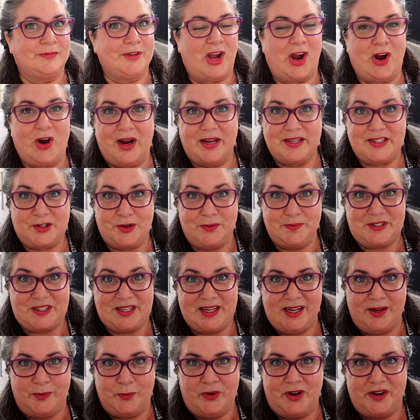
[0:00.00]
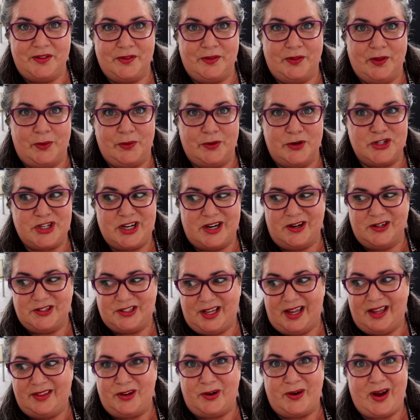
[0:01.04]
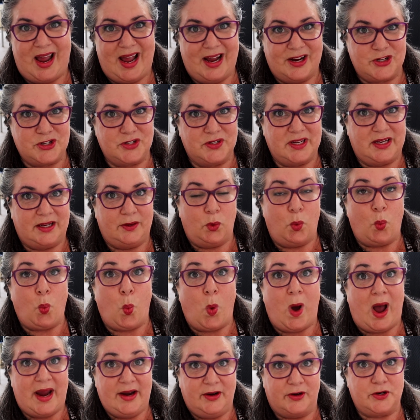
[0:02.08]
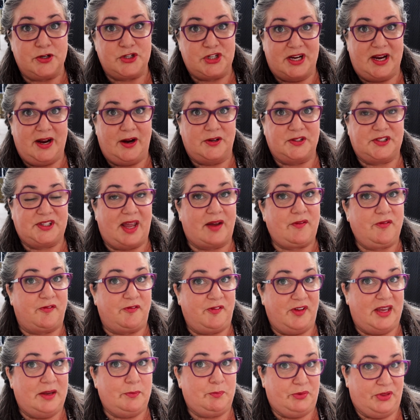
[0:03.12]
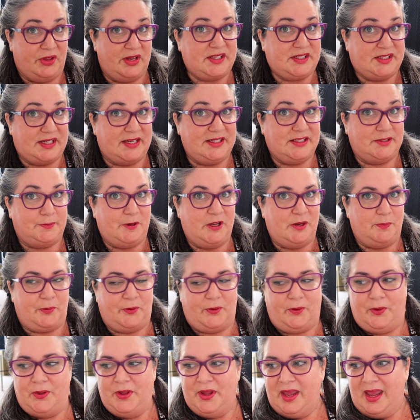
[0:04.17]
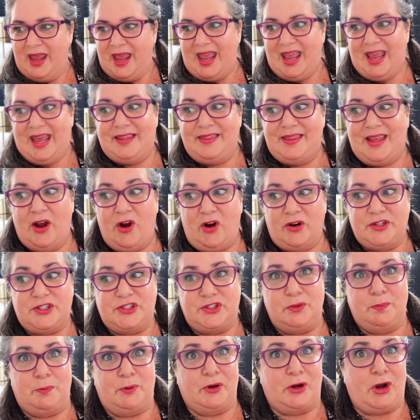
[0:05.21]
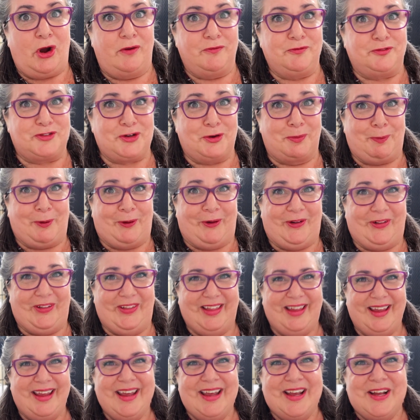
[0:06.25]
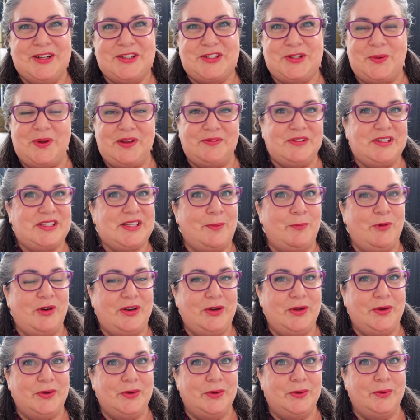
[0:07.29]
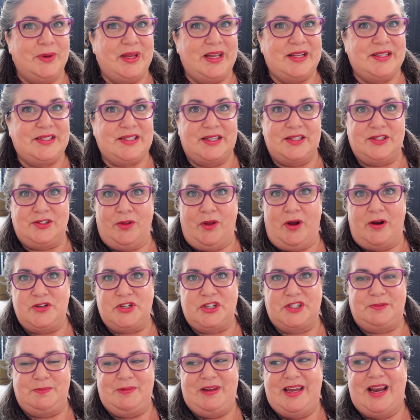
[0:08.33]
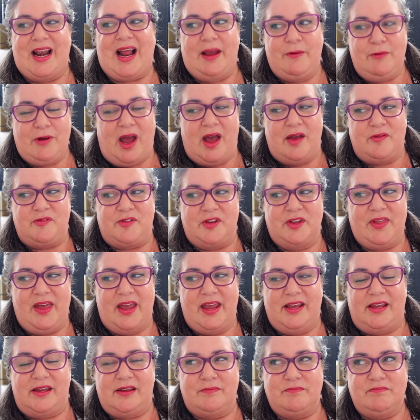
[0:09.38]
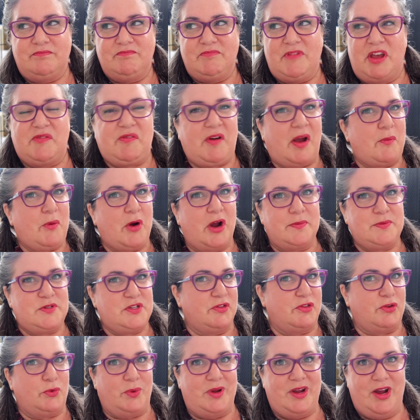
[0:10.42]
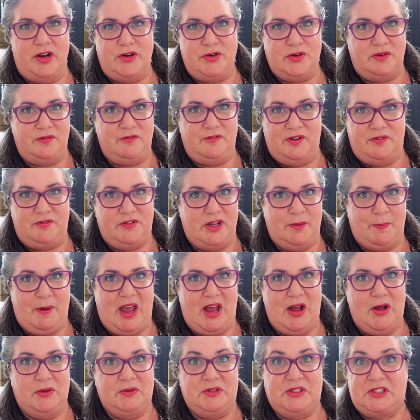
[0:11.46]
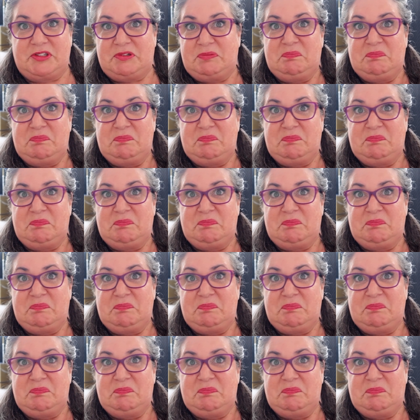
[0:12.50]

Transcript: All right, so I'm sitting in one of the loaner chairs, and they're actually wider chairs that fit plus-size people, and they are super comfortable. So even someone who is as large as me, and I feel like if I were up to 350 pounds,